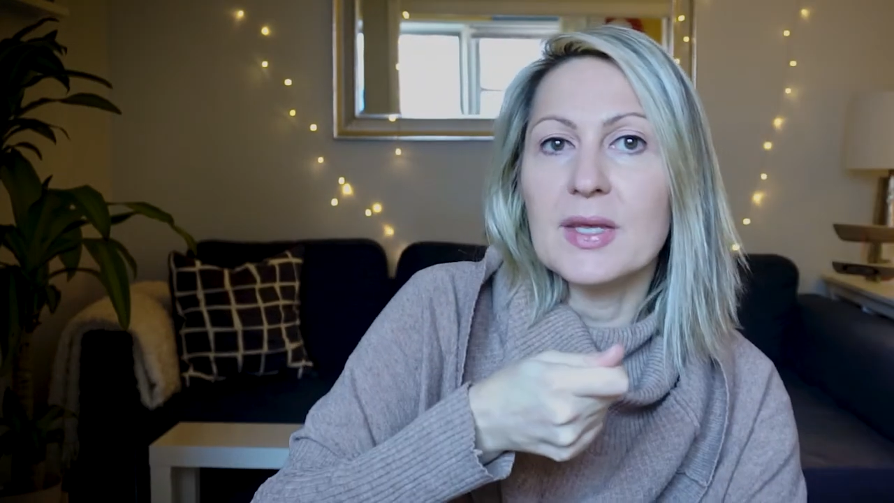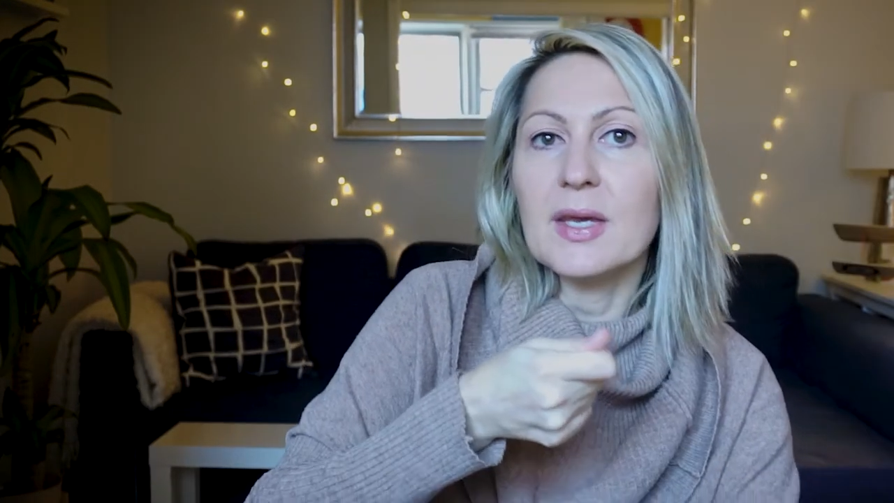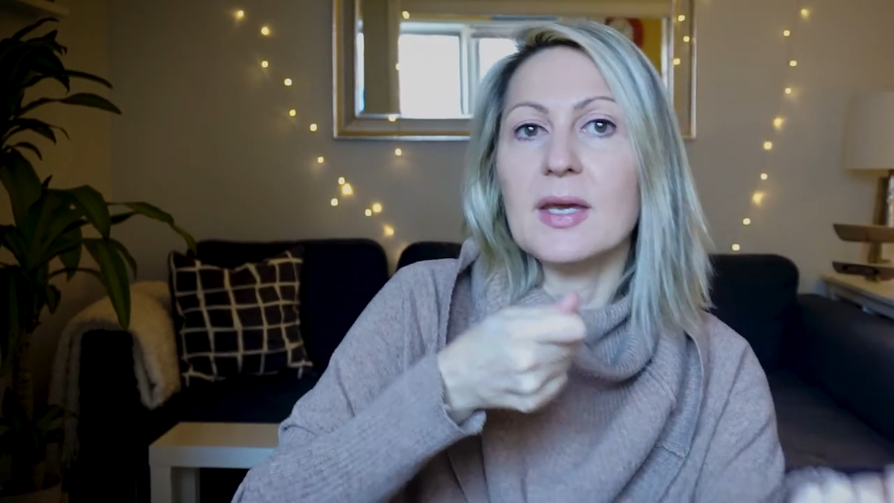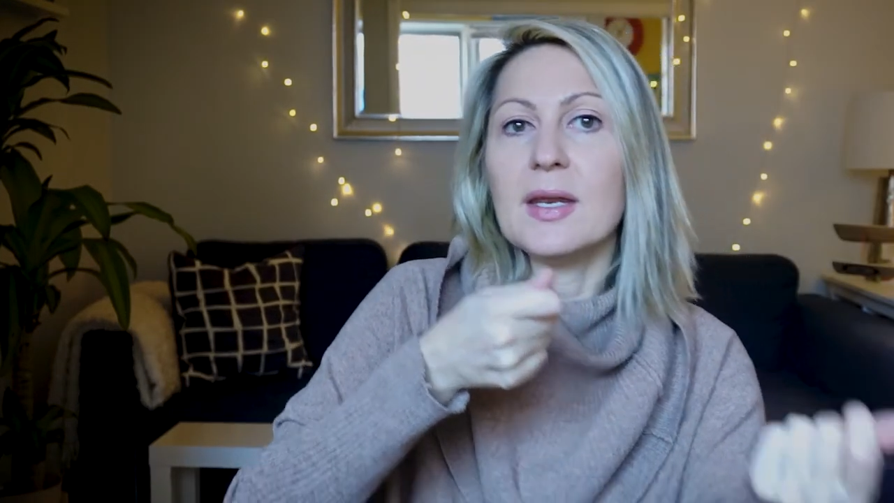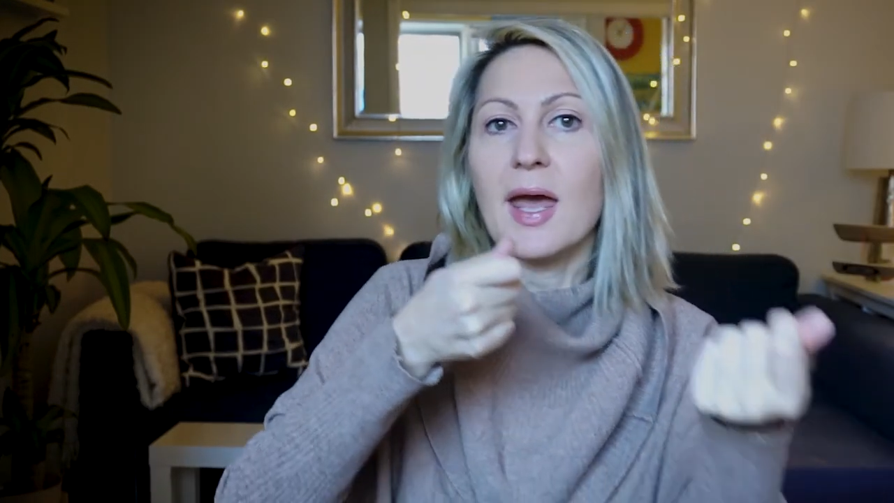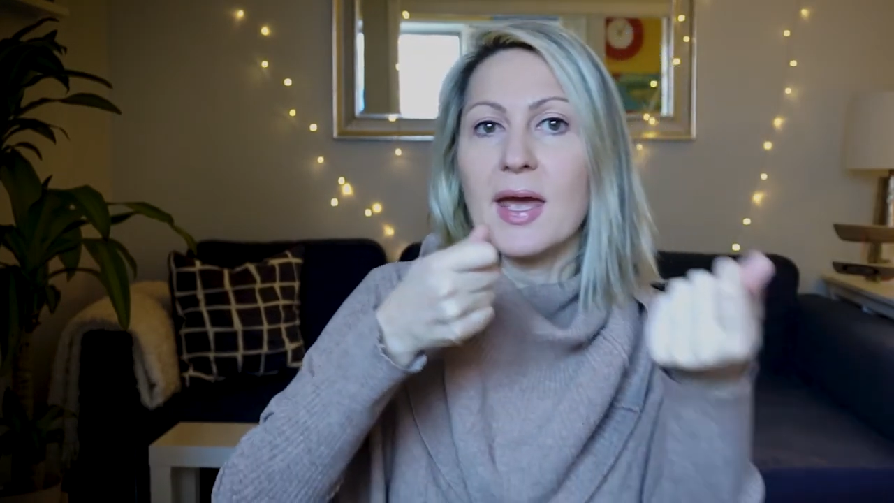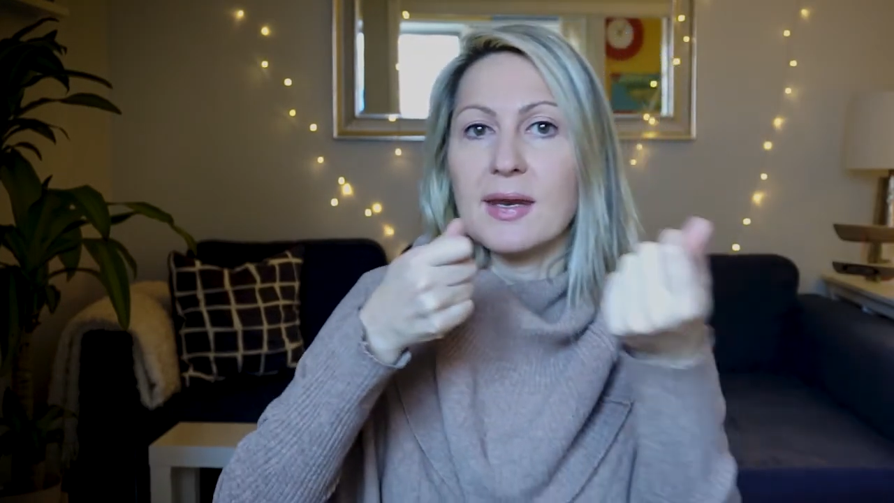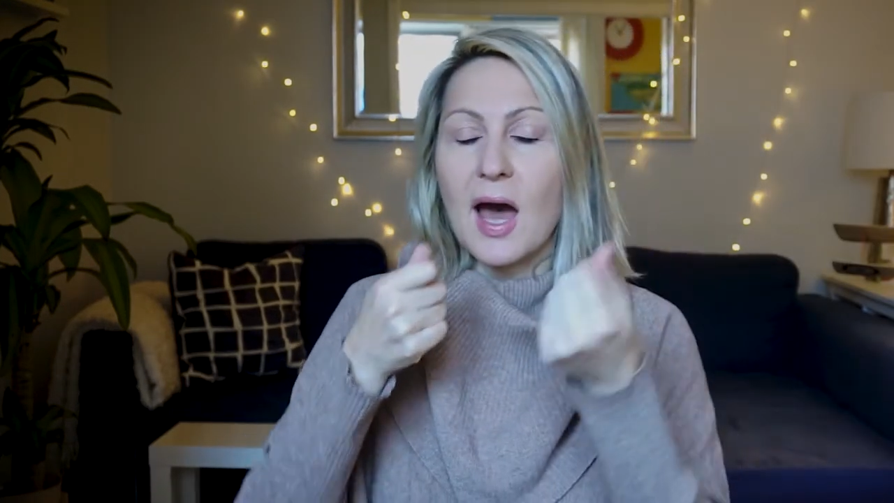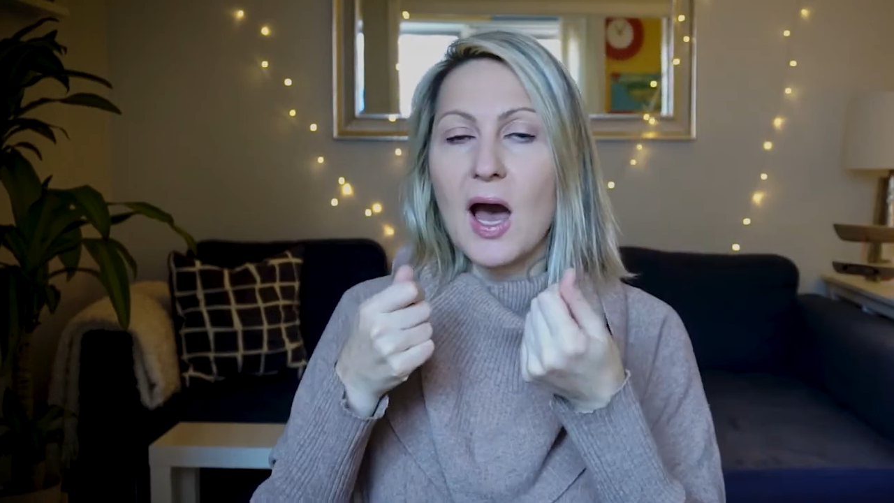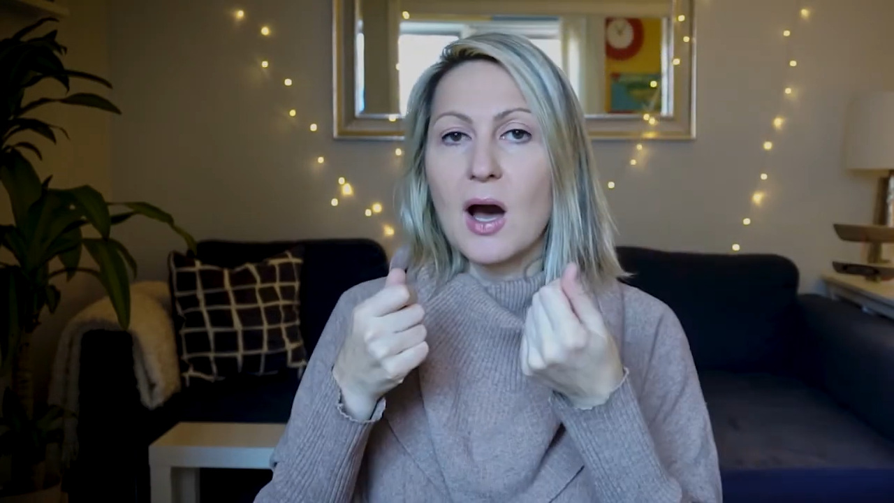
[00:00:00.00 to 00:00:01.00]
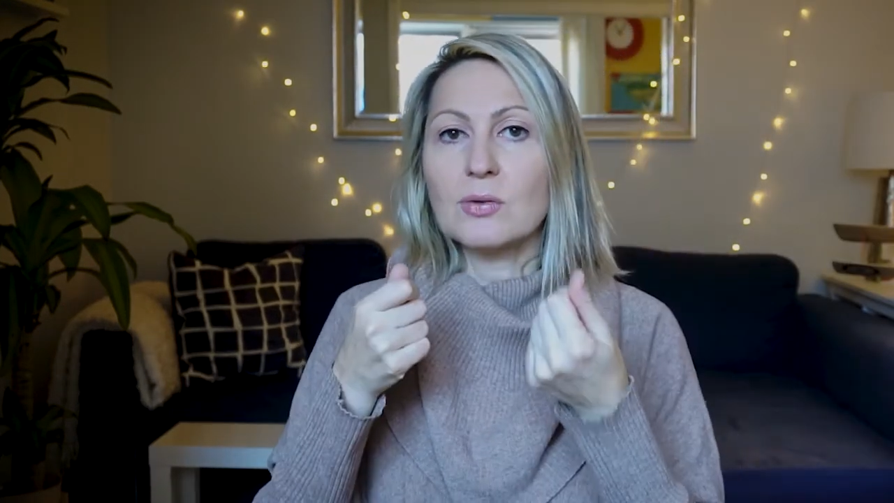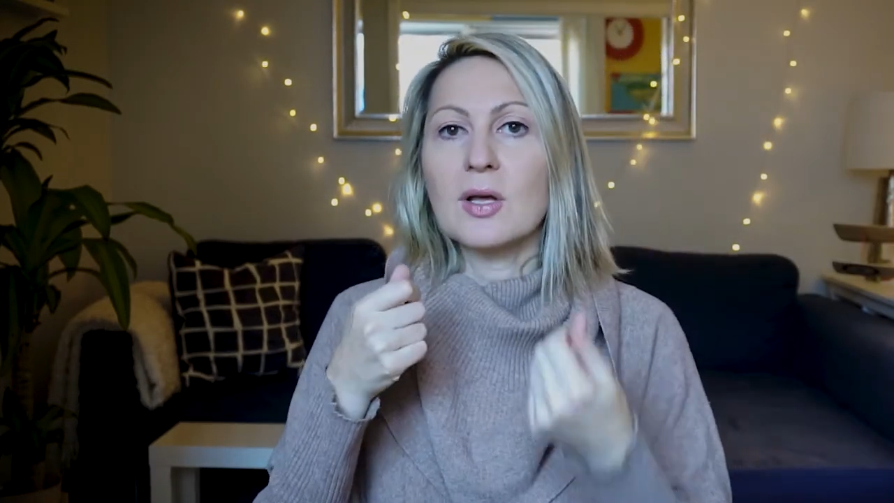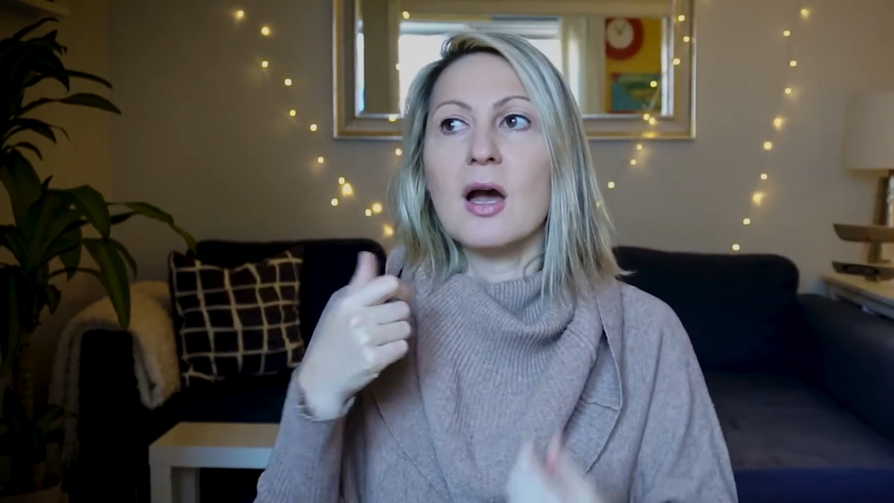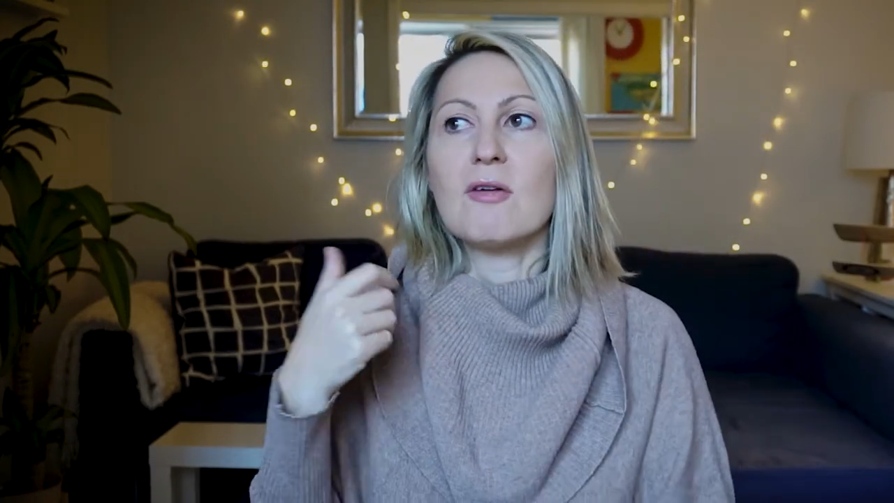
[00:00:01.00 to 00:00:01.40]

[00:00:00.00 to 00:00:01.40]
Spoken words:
in and out.